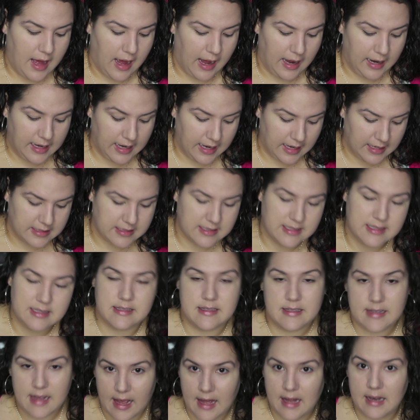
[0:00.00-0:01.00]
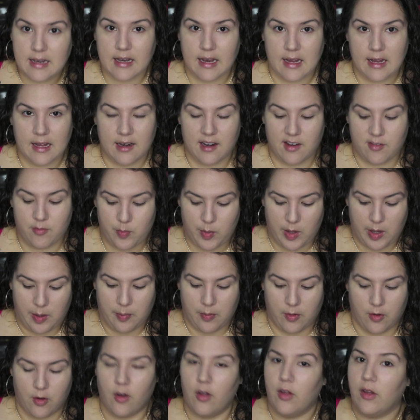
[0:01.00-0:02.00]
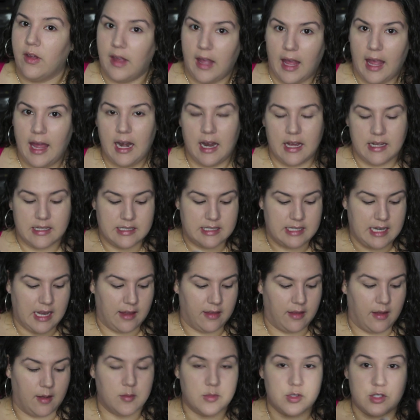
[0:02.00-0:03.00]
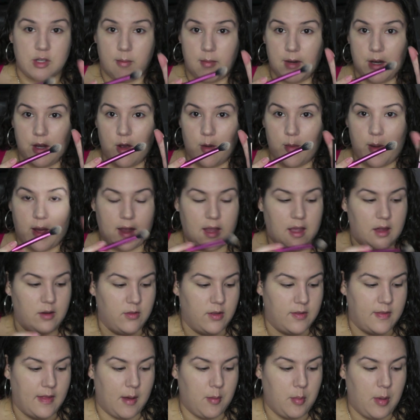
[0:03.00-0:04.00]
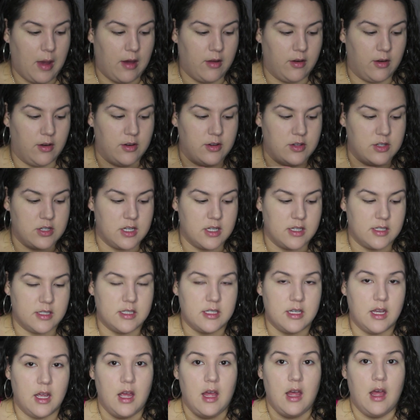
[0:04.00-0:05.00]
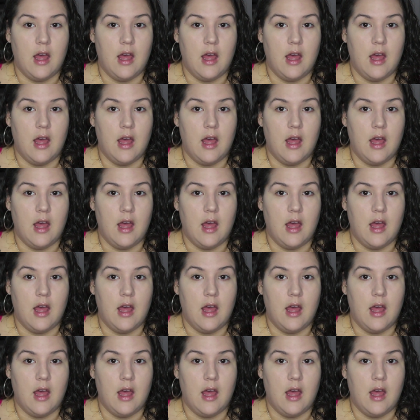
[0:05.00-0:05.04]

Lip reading: I can't stand negative people. Cannot stand them. So I'm going to go back in with that powder and just